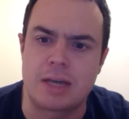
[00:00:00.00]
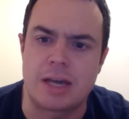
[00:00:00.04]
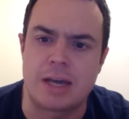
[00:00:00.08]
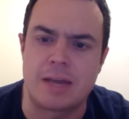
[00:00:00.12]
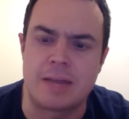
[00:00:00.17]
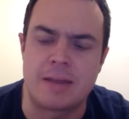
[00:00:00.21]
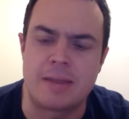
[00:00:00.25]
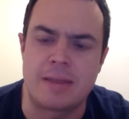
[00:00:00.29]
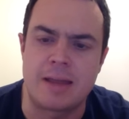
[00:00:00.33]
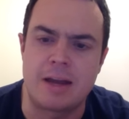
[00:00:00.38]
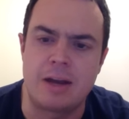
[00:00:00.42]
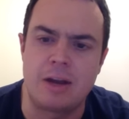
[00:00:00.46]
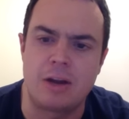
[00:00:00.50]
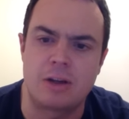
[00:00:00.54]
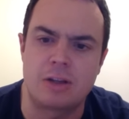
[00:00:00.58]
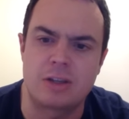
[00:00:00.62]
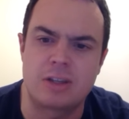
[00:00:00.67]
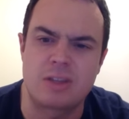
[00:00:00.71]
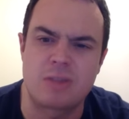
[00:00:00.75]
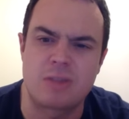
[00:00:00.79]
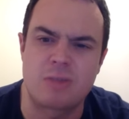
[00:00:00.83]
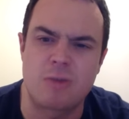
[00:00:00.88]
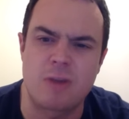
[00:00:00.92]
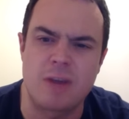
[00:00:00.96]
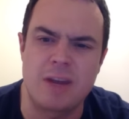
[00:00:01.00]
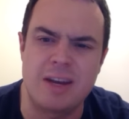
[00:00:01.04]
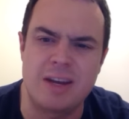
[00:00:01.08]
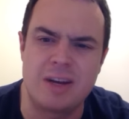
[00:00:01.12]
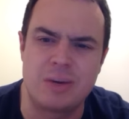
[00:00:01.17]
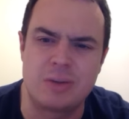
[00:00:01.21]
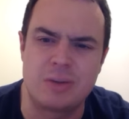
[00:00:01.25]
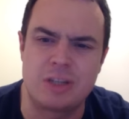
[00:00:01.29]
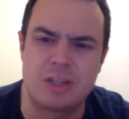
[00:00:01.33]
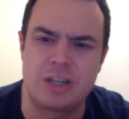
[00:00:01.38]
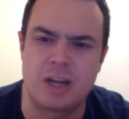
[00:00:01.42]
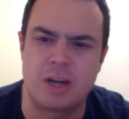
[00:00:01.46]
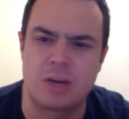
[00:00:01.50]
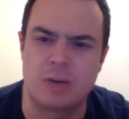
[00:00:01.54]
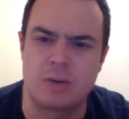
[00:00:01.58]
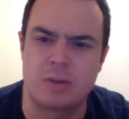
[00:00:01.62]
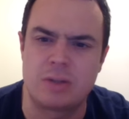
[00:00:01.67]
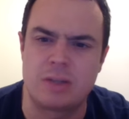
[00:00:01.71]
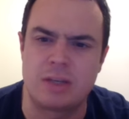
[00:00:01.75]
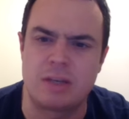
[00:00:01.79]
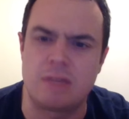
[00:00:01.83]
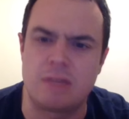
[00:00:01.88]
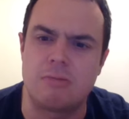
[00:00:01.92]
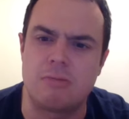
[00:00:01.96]
and then they lost 3 0 to
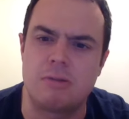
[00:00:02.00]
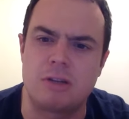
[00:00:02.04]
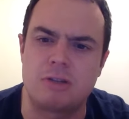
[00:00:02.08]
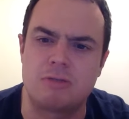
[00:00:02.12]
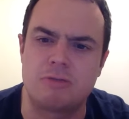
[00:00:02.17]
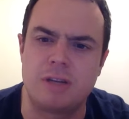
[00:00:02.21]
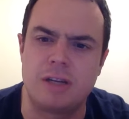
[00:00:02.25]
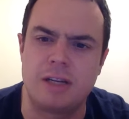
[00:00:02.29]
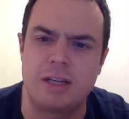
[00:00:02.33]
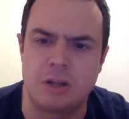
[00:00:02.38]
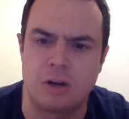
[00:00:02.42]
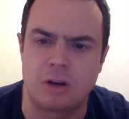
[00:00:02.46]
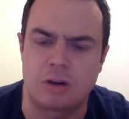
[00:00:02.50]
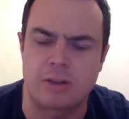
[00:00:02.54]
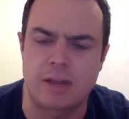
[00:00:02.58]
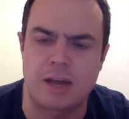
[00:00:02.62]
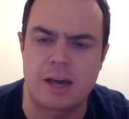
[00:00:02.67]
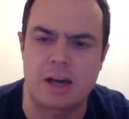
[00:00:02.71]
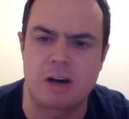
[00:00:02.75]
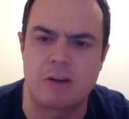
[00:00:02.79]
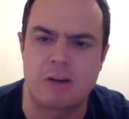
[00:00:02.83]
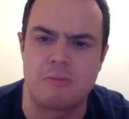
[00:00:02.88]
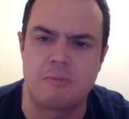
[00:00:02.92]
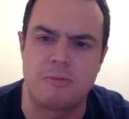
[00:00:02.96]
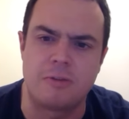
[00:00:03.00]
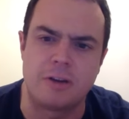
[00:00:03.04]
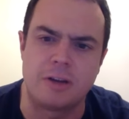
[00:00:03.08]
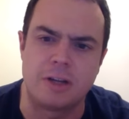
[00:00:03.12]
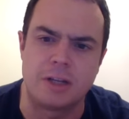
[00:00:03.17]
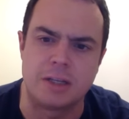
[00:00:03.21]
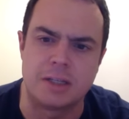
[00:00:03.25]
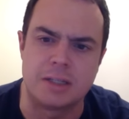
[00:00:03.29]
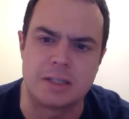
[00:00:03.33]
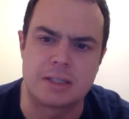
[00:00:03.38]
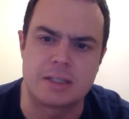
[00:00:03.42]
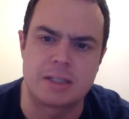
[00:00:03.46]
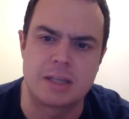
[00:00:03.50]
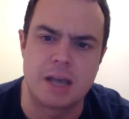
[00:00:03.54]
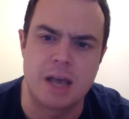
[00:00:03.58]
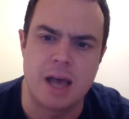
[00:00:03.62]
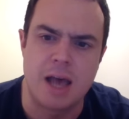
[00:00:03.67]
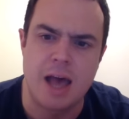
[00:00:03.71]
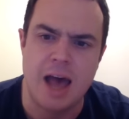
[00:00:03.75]
Chelsea, which really knocked their confidence.